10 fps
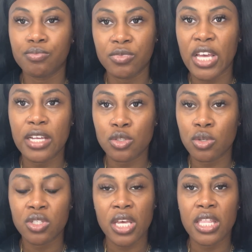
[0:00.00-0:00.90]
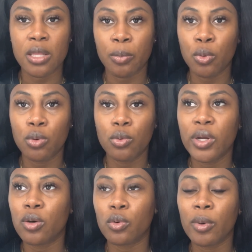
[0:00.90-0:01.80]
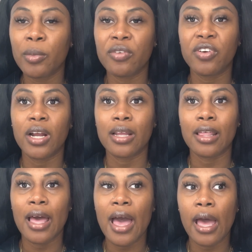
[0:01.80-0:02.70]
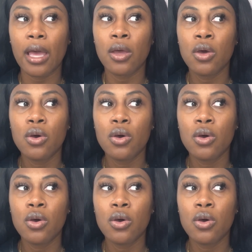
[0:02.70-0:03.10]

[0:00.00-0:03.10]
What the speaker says: dancers in the pool. We don't remember it for none of that.